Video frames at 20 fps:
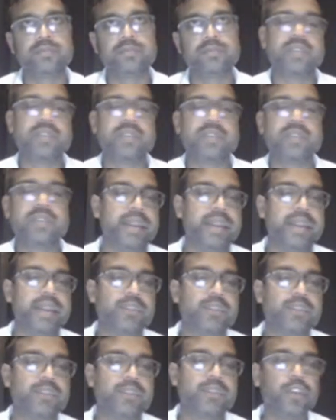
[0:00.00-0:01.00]
This standard
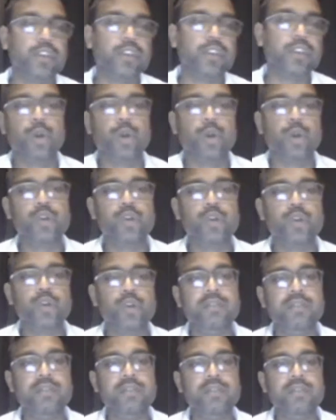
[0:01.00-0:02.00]
explain you how do we
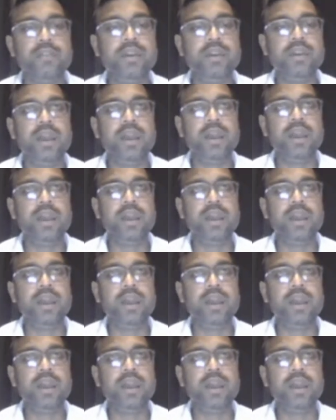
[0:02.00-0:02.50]
deliver